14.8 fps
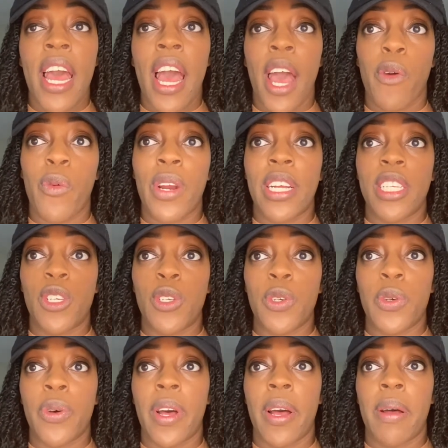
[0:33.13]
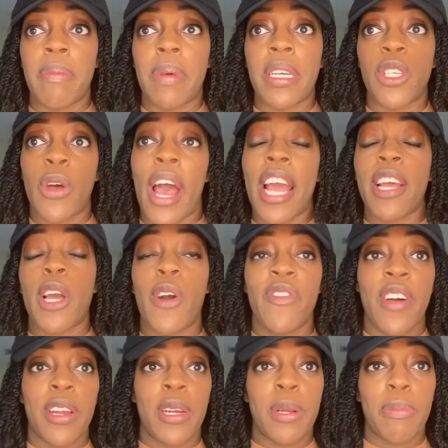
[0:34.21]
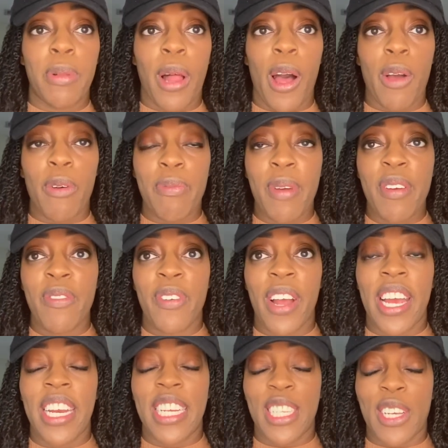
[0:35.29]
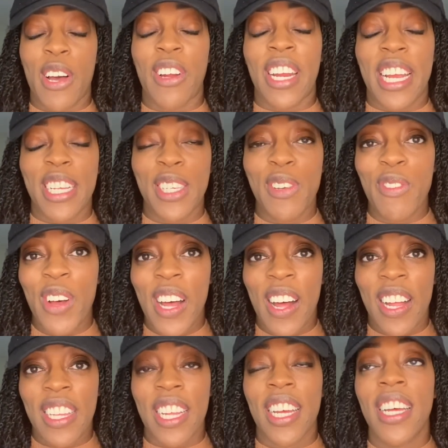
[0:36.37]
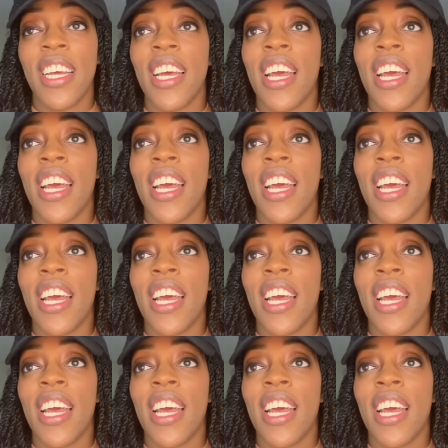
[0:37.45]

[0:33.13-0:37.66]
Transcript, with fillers: I wanted to, um, so I co-founded a blog with my friend. It's called Auntie Wahala.